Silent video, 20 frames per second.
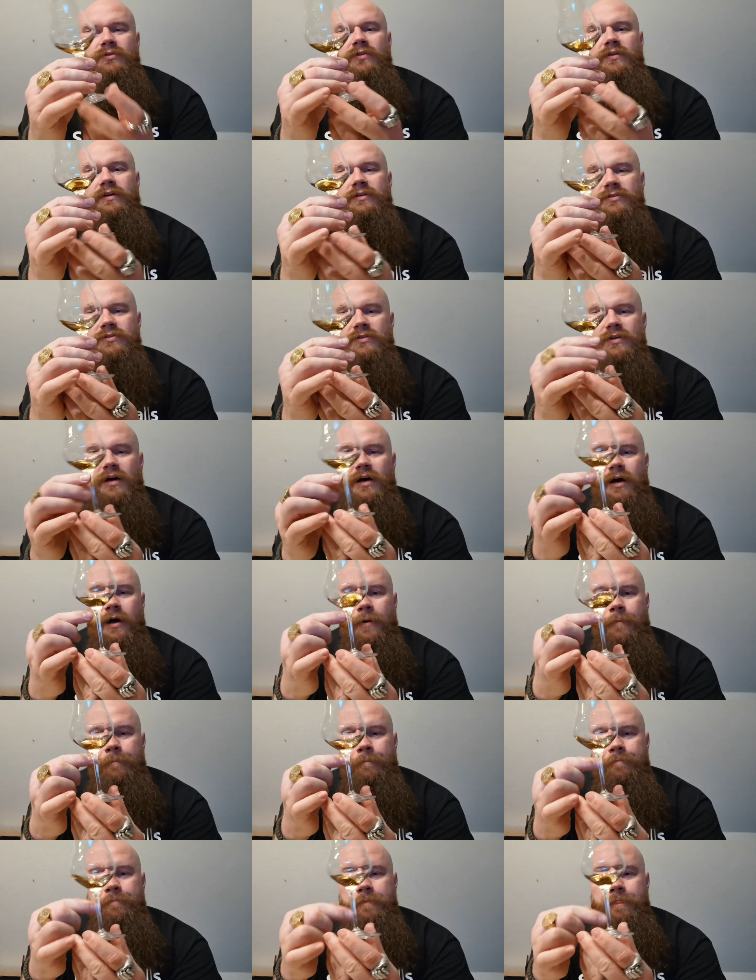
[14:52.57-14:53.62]
this
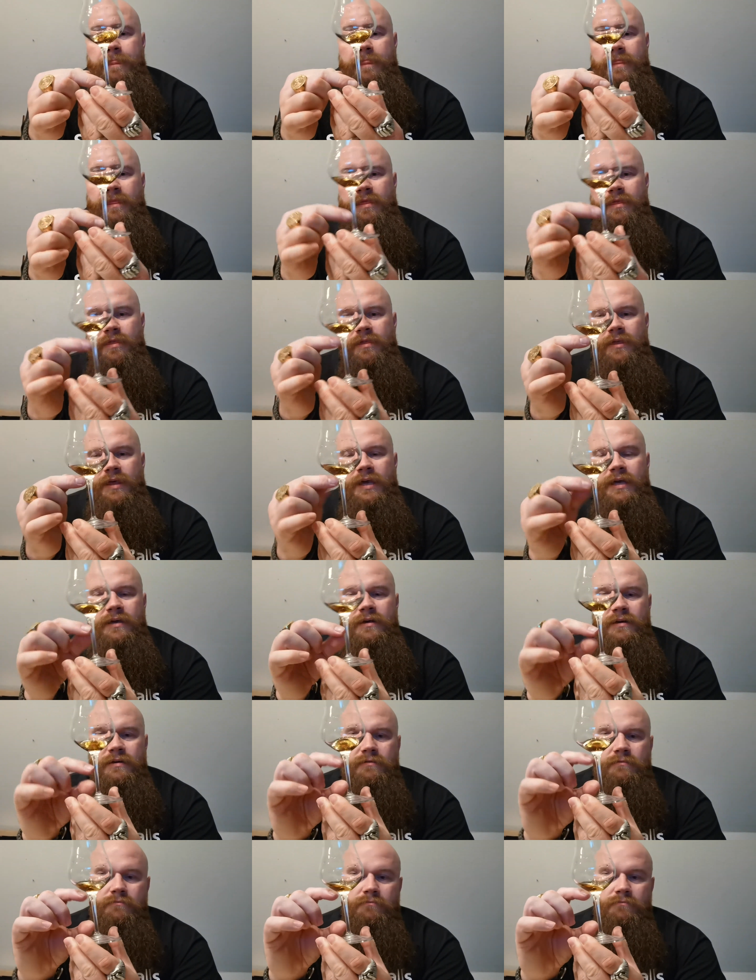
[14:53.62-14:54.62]
thing,